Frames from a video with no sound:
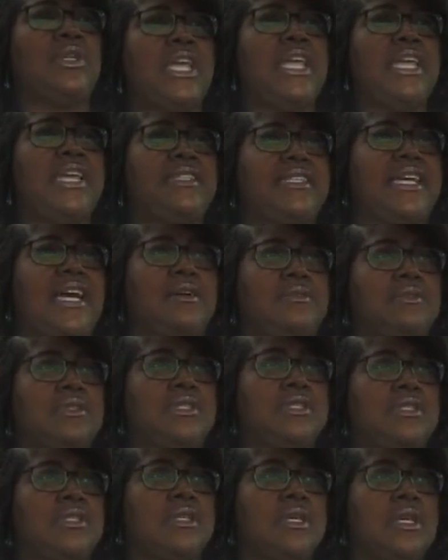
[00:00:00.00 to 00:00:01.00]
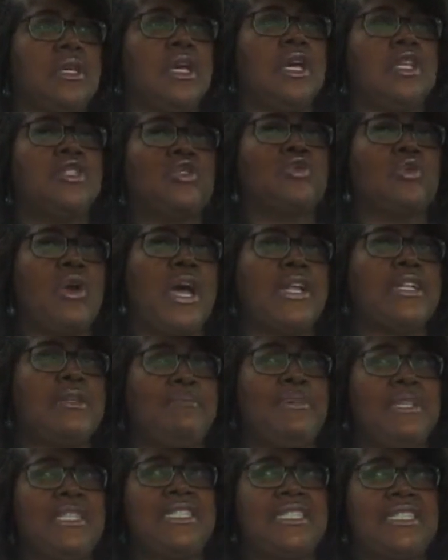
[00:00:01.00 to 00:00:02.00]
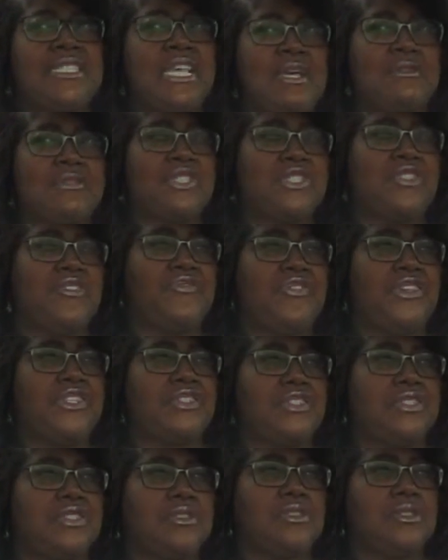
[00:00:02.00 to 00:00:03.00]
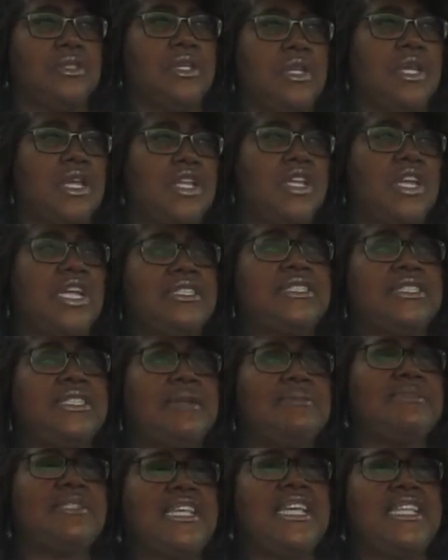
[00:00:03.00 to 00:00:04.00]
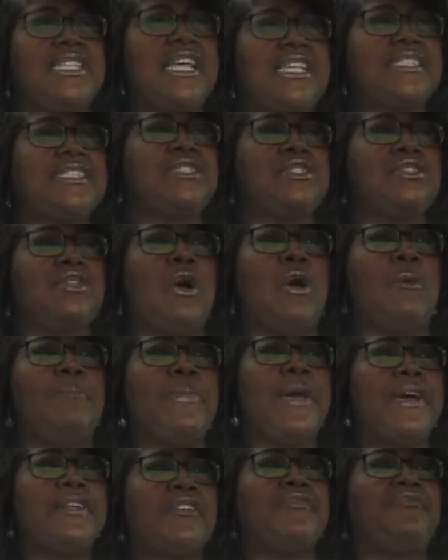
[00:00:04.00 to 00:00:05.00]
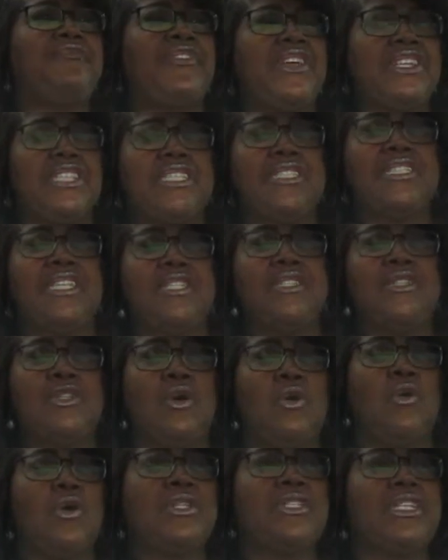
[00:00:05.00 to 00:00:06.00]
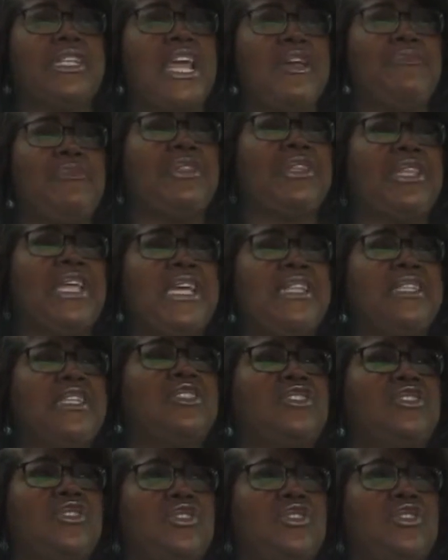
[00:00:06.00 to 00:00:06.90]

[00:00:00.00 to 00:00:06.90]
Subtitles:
handouts. Try to be self-sufficient. You understand what I'm saying? It's no better feeling than knowing that everything that